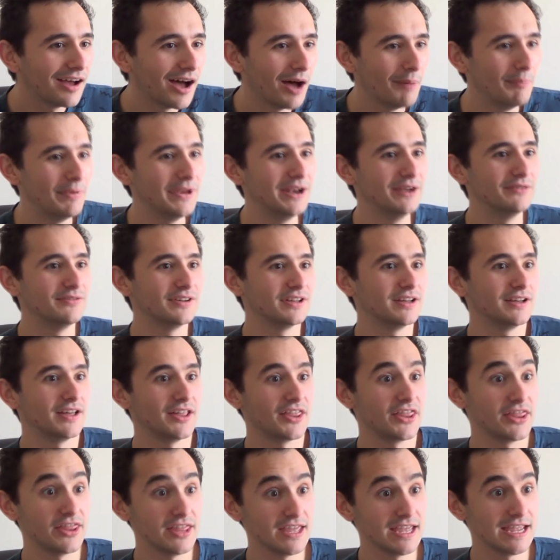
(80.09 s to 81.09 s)
a bit of a
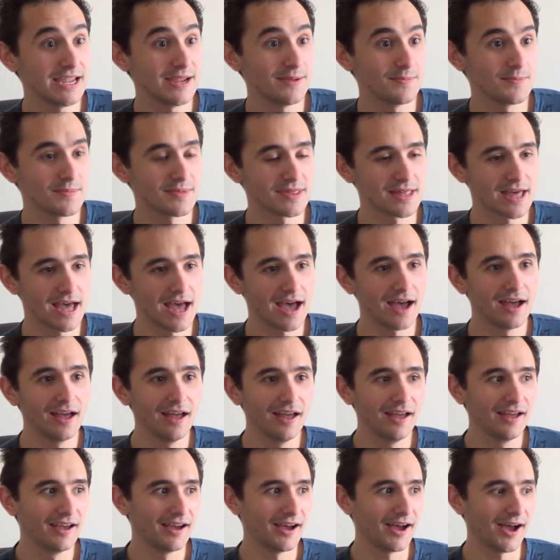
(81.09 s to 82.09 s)
theme that
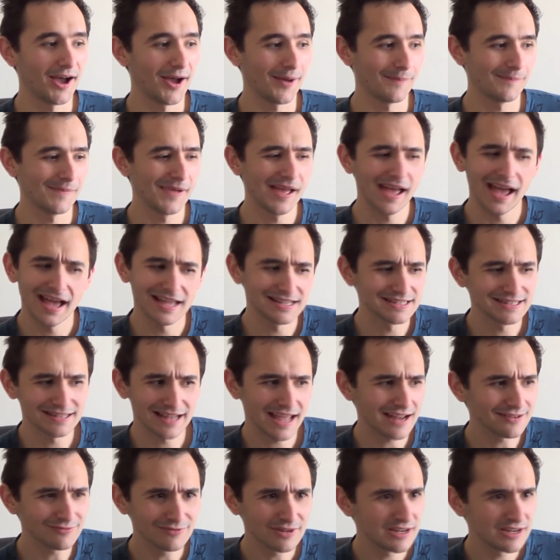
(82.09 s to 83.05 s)
hadn't